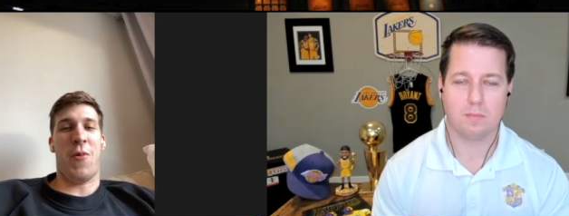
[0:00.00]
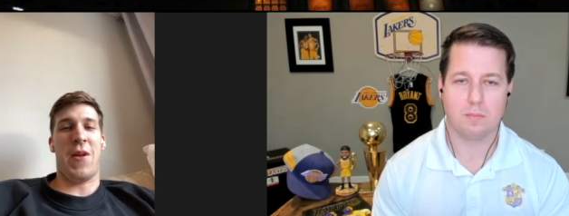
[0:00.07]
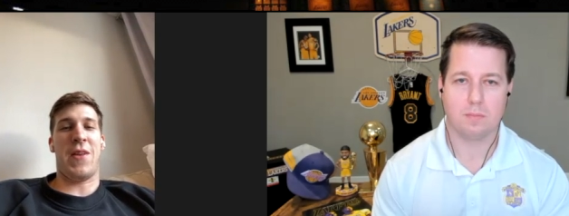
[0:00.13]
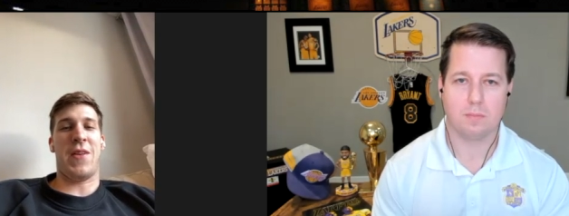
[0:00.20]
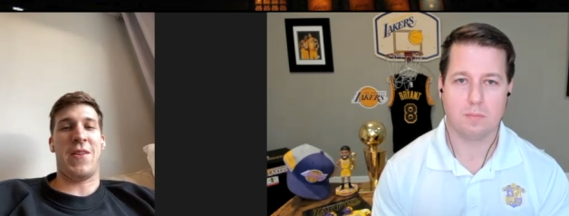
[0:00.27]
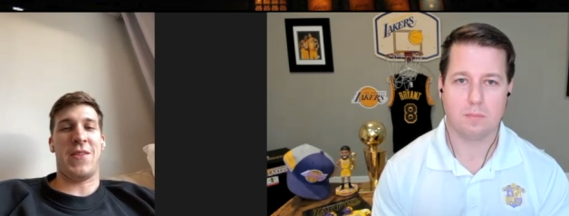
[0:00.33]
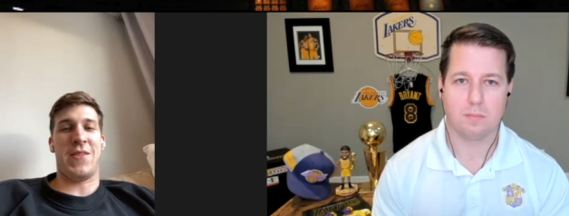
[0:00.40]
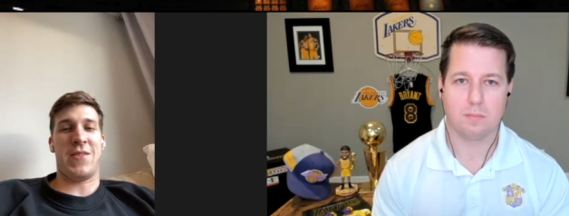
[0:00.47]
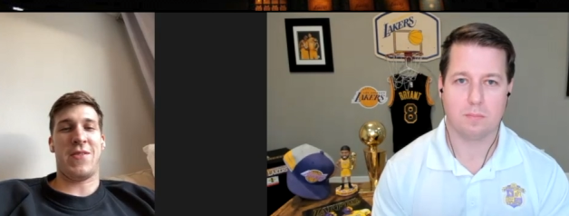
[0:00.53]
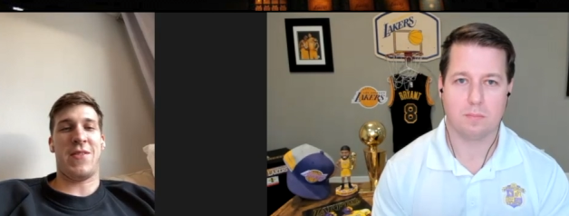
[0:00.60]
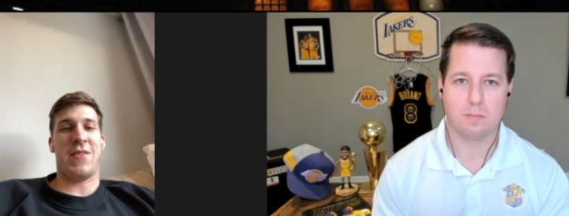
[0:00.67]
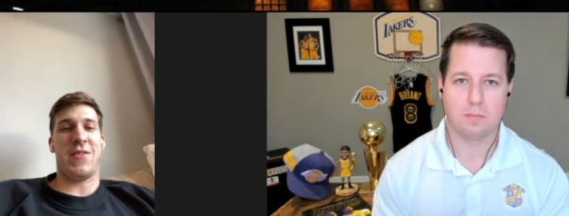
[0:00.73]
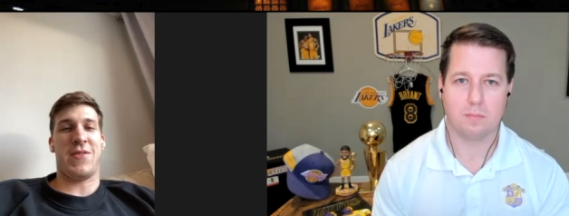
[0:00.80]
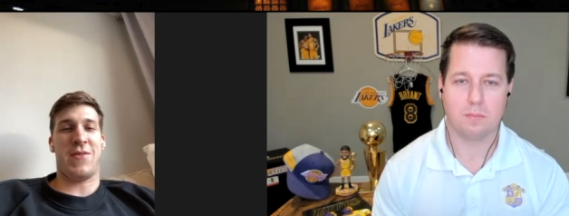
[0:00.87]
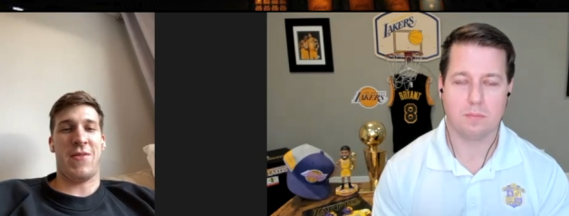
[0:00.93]
Speaker 1: my wind
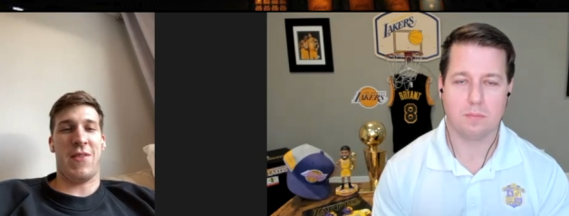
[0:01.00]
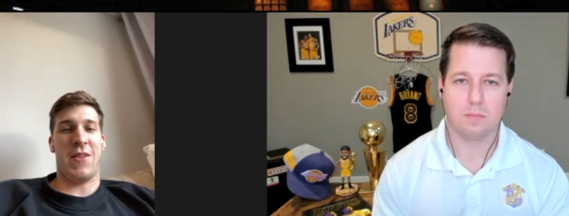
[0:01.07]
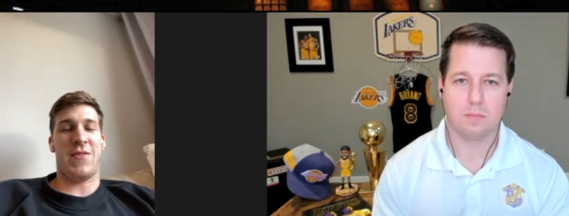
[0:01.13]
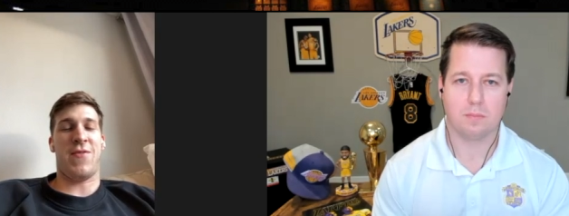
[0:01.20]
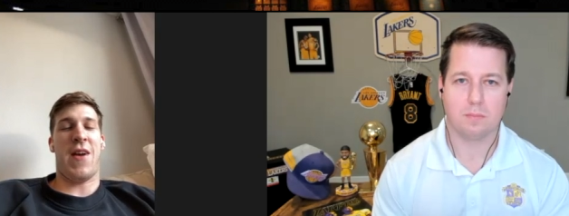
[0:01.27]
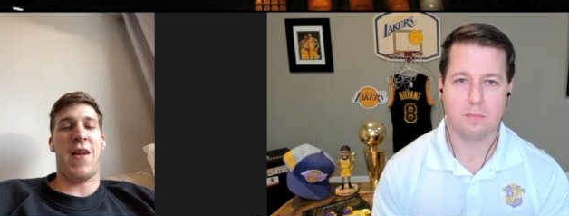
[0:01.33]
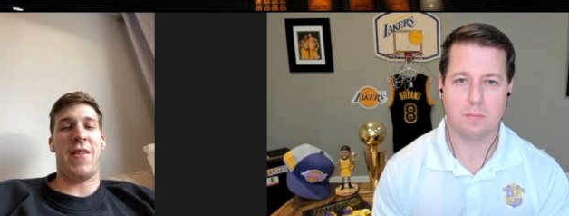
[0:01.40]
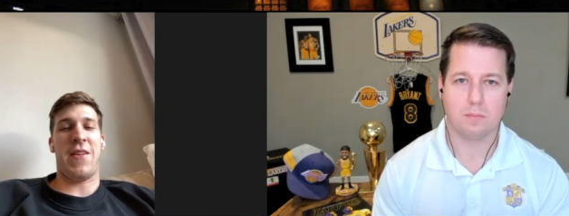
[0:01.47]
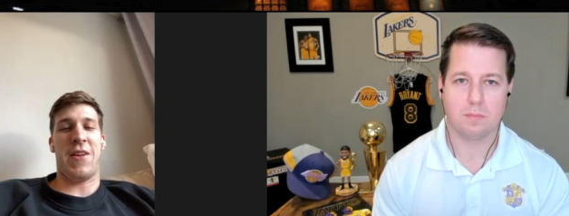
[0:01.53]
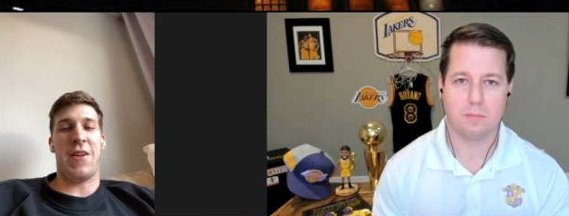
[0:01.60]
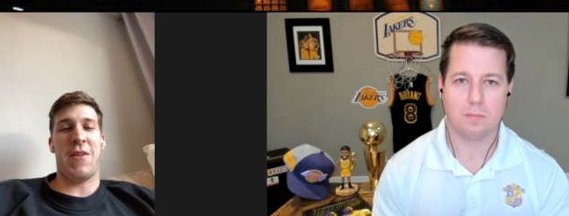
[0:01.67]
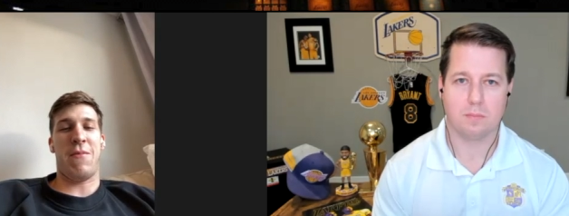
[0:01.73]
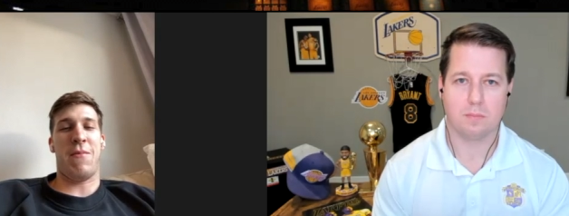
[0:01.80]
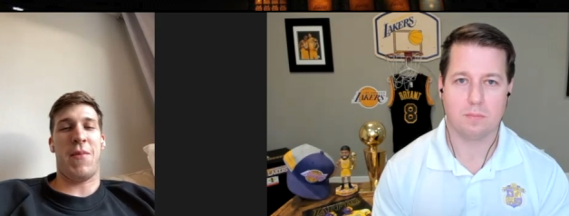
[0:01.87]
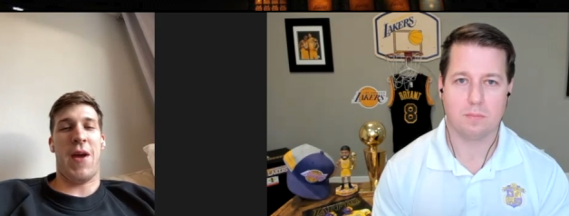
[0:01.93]
is, is is
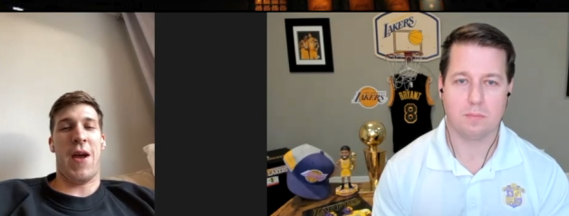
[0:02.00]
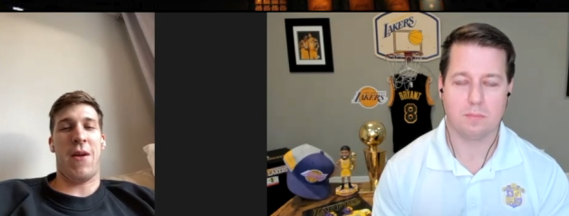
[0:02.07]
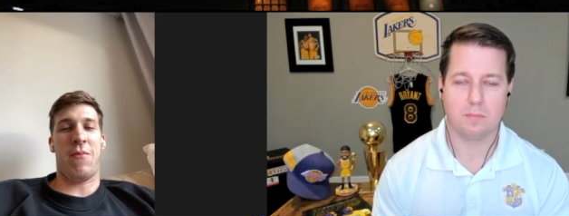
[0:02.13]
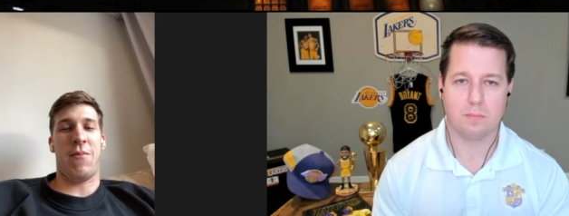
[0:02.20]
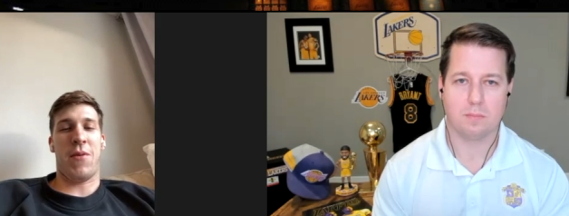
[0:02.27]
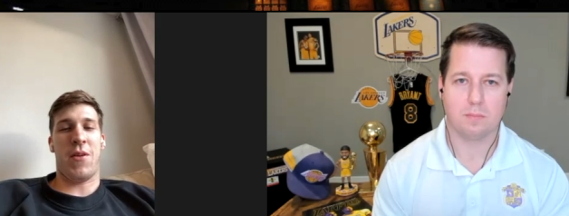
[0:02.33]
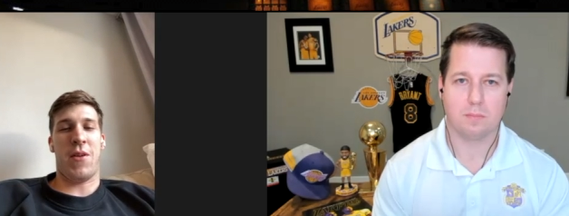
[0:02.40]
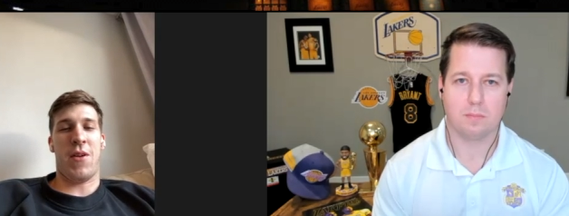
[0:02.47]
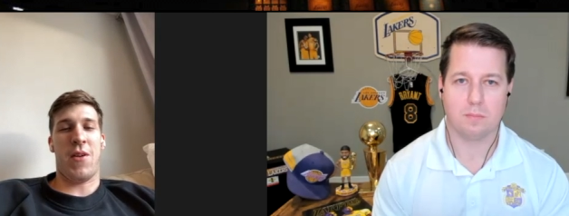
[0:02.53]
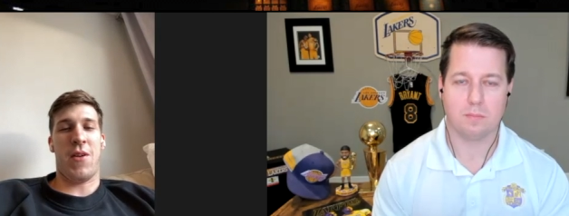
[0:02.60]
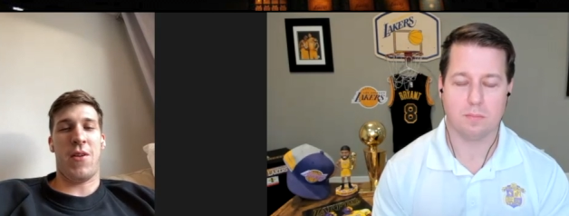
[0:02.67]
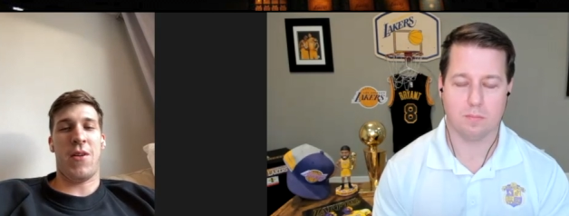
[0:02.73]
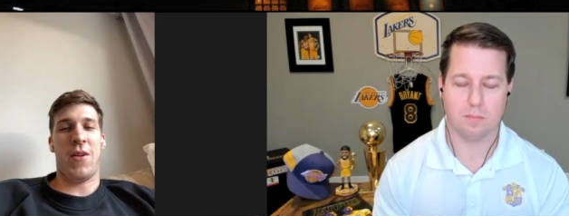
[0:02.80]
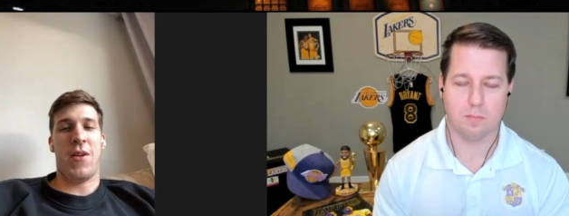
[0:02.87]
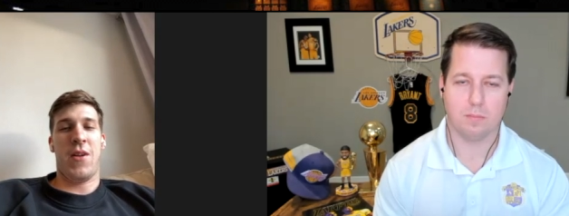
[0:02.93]
finally getting back, but
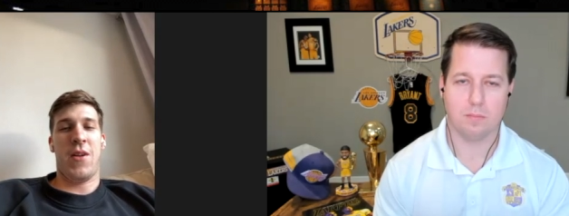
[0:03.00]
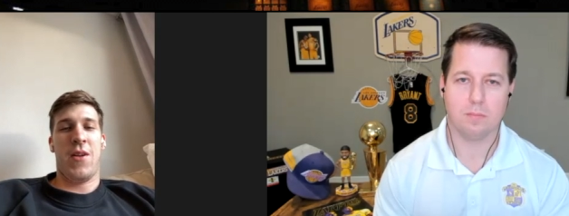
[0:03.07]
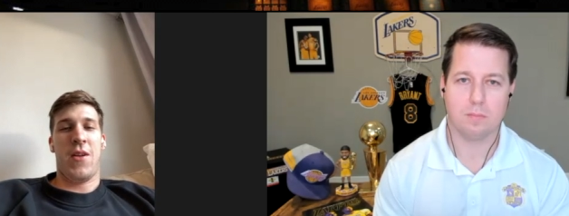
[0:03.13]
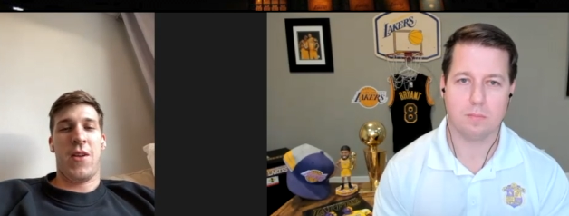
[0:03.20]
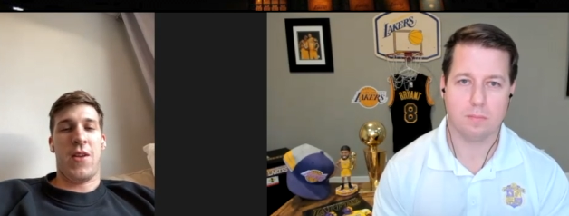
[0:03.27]
uh,